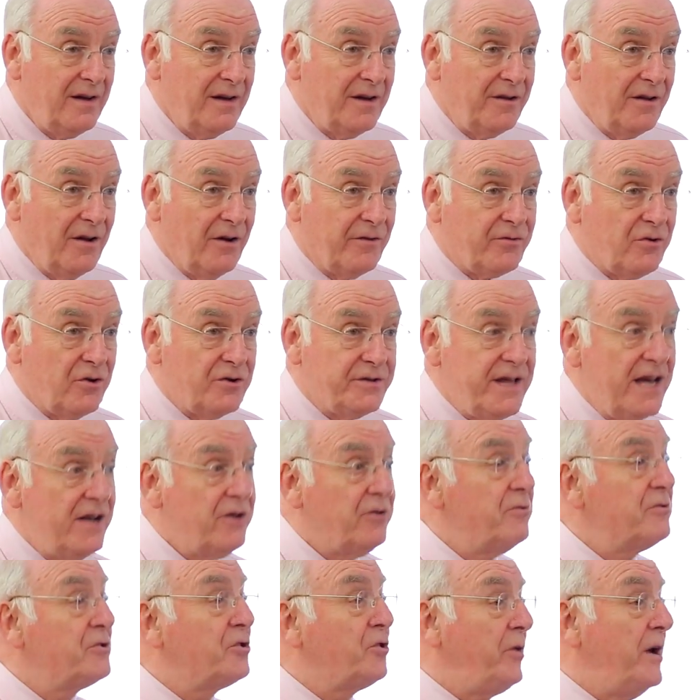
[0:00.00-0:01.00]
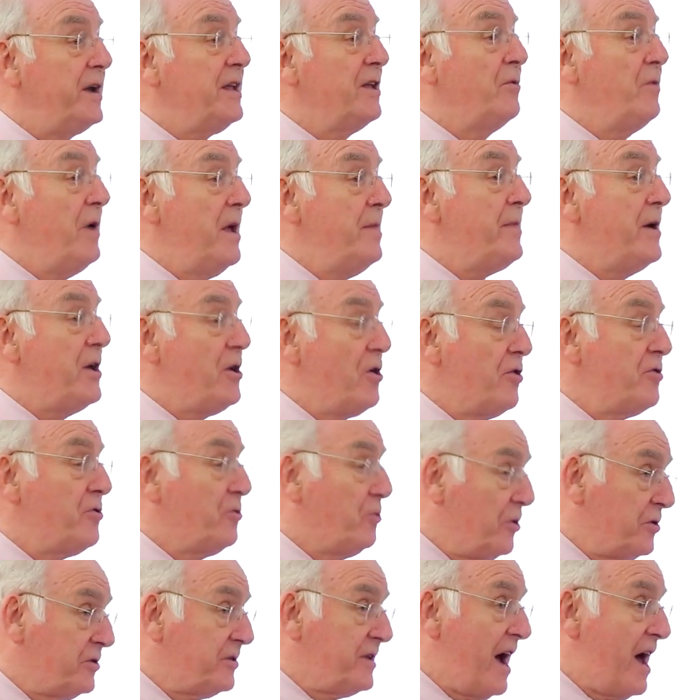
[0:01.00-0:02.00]
Now, of course, that goes quite a way beyond
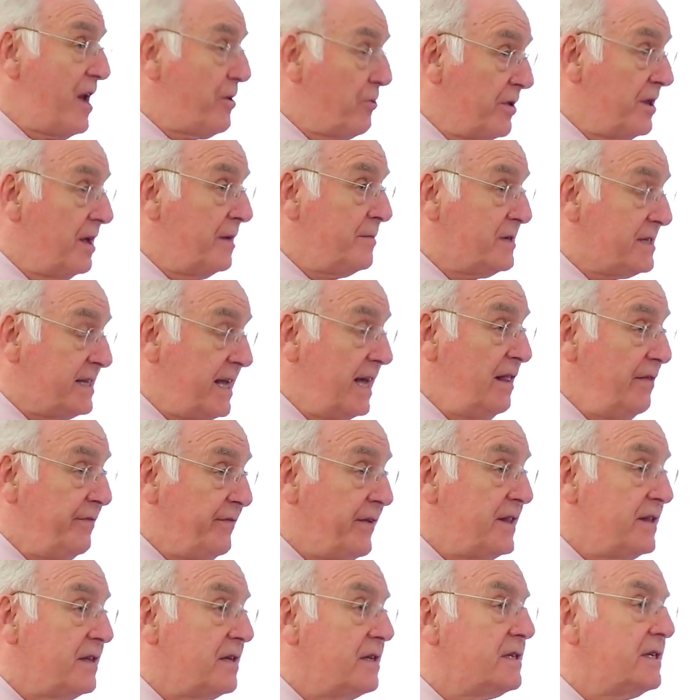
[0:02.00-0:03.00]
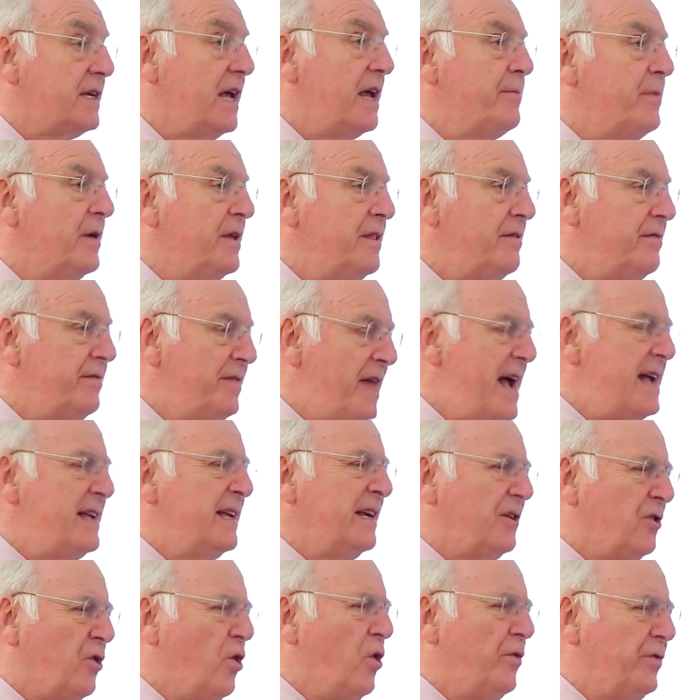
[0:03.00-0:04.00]
what Darwin himself had to say, but
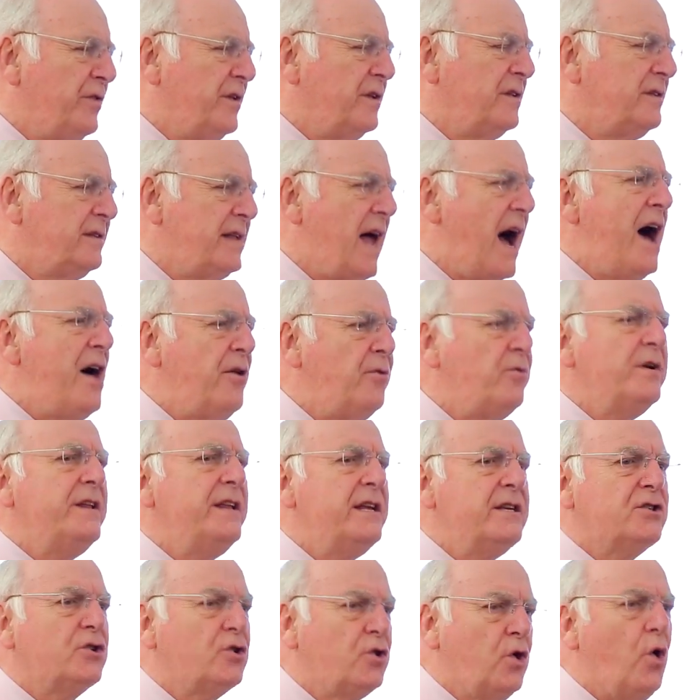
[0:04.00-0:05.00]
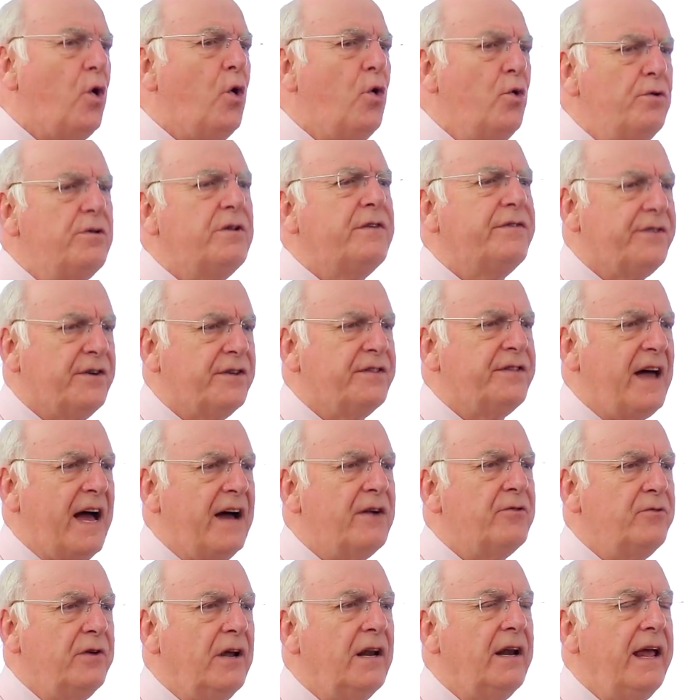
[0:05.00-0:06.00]
Darwin is code for
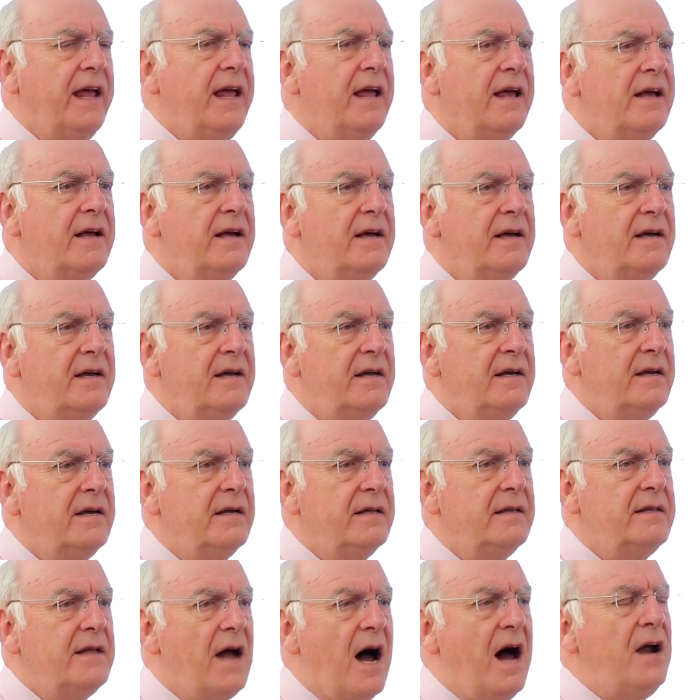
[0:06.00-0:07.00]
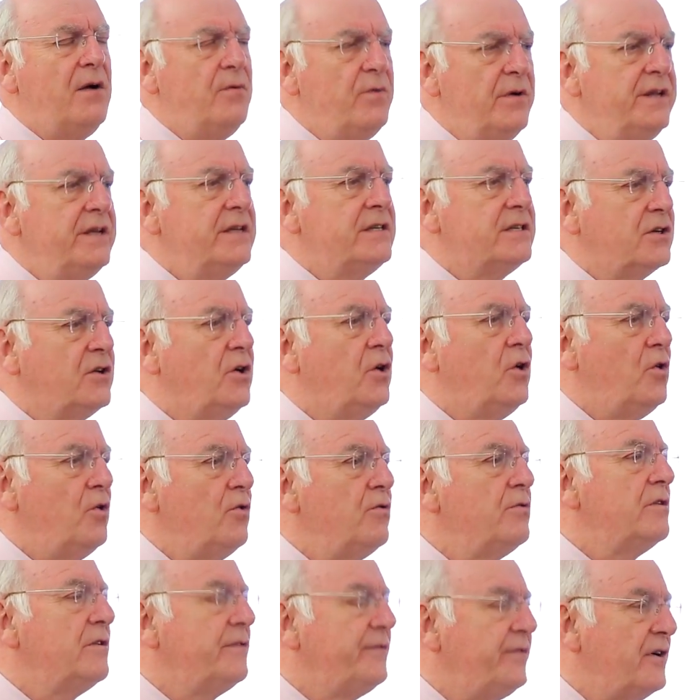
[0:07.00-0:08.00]
that, really. Darwin is
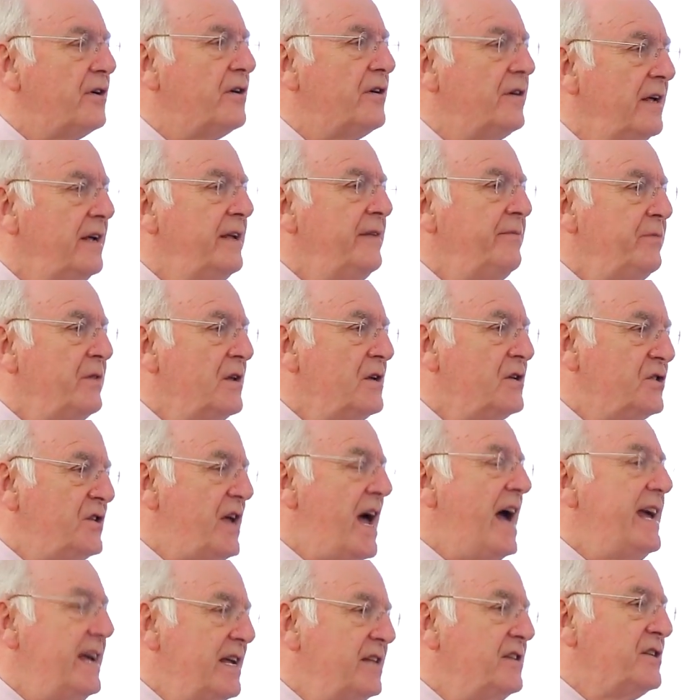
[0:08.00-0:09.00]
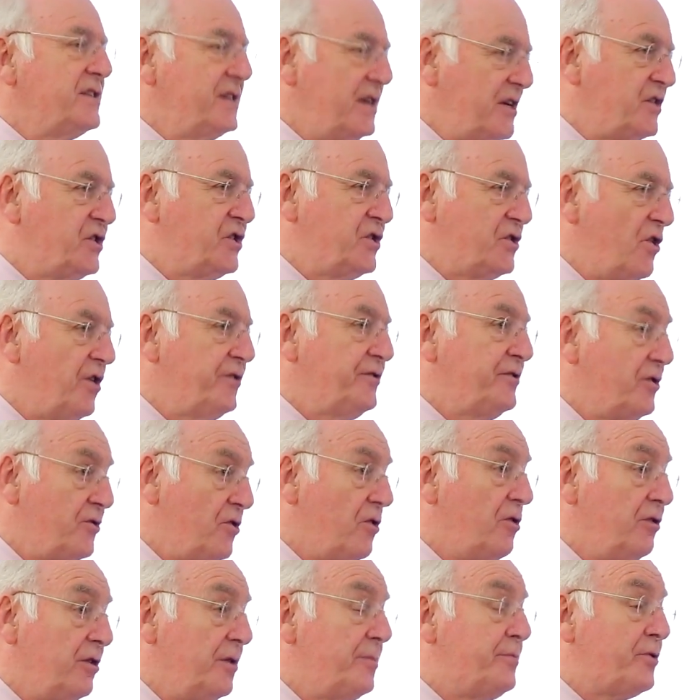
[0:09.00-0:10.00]
code for science has sorted
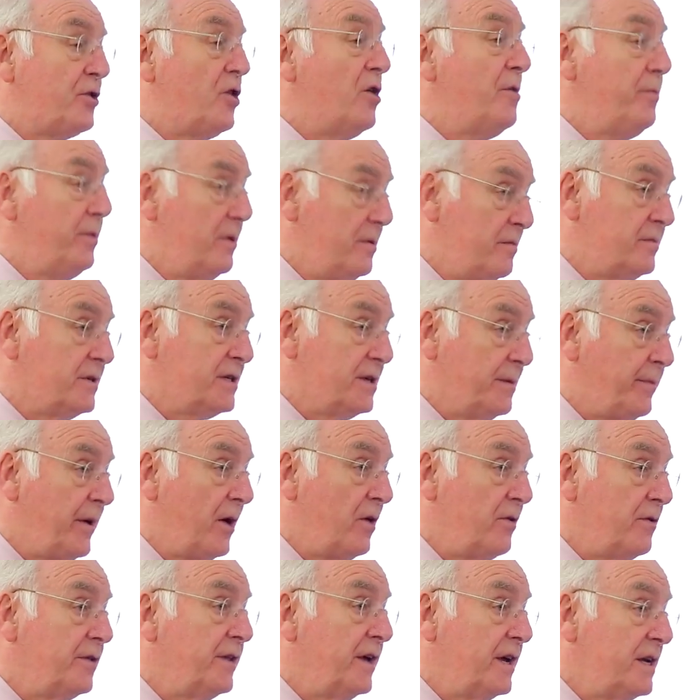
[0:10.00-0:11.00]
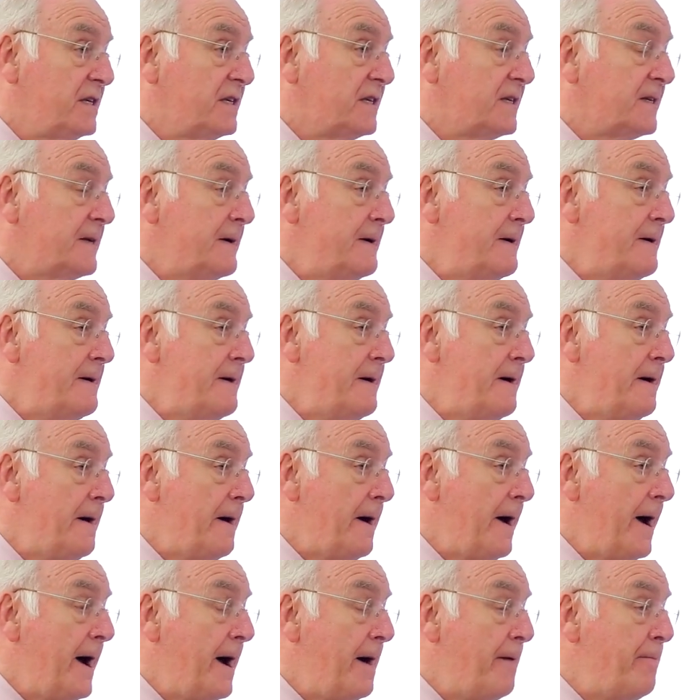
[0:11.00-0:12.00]
all the problems about this,
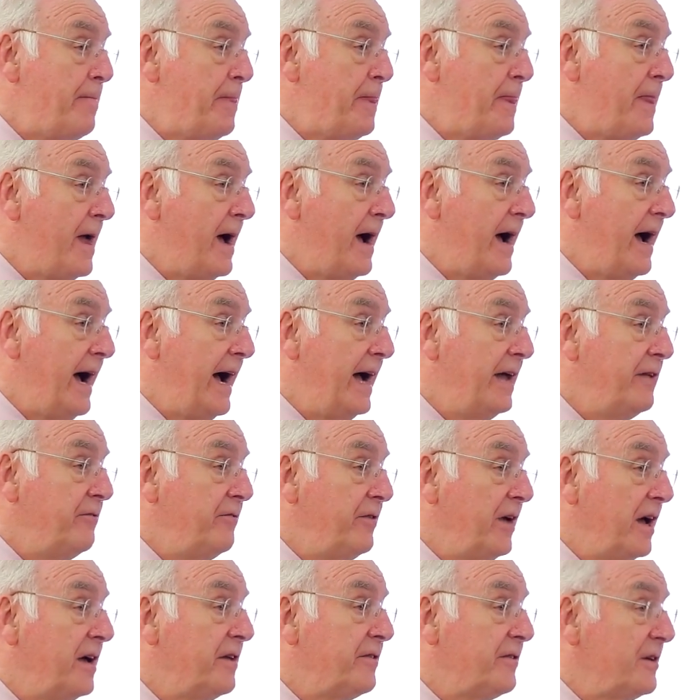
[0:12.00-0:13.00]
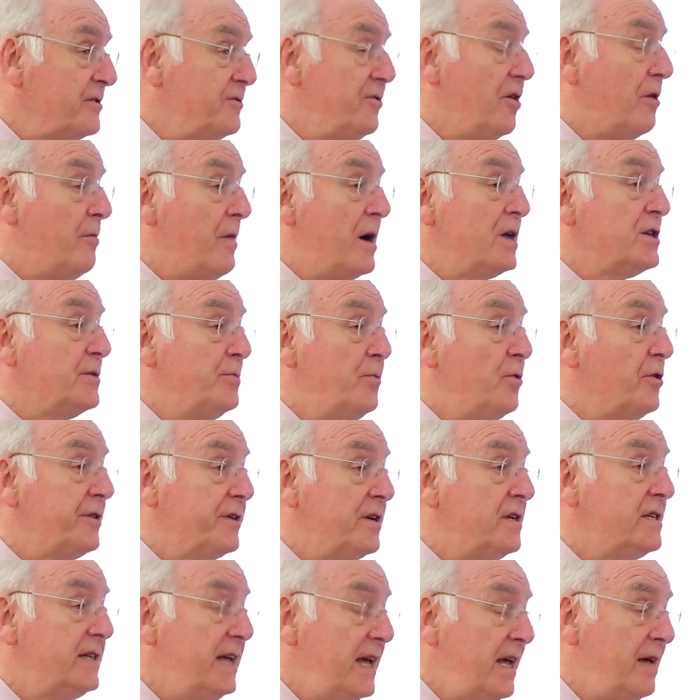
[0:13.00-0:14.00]
and there's not much more
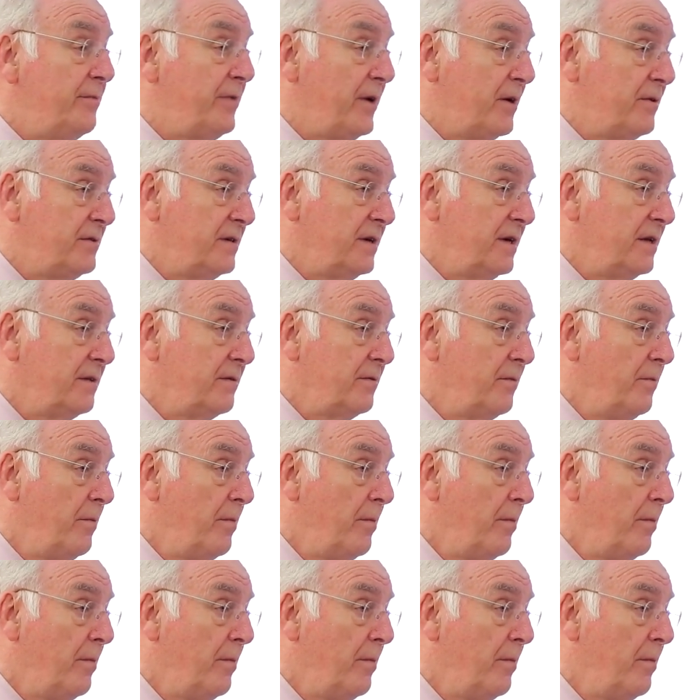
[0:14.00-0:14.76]
to say about it.